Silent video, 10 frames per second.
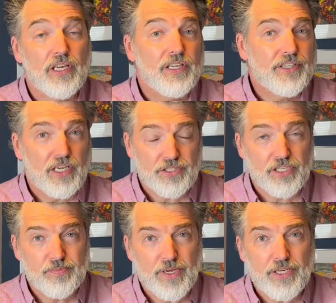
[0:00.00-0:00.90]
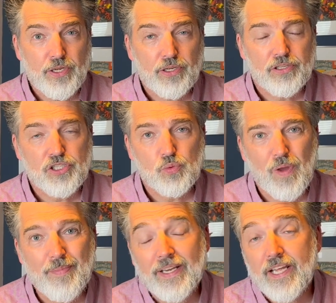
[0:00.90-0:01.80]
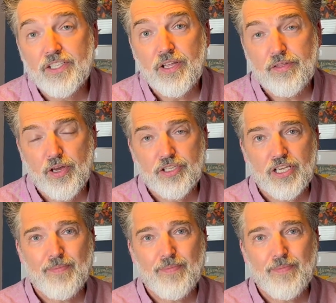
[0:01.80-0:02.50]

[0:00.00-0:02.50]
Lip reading: Does this mean you can swim in it to 30